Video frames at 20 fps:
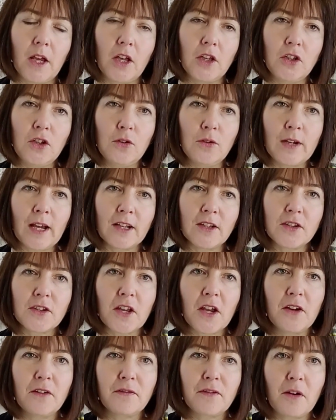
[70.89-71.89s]
you can
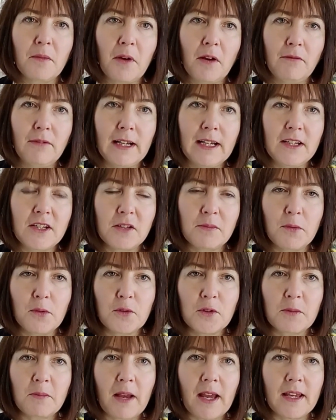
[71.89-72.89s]
sew from a really small
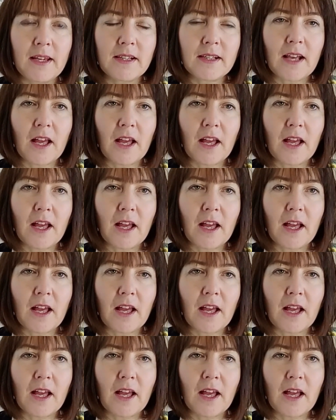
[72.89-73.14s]
space.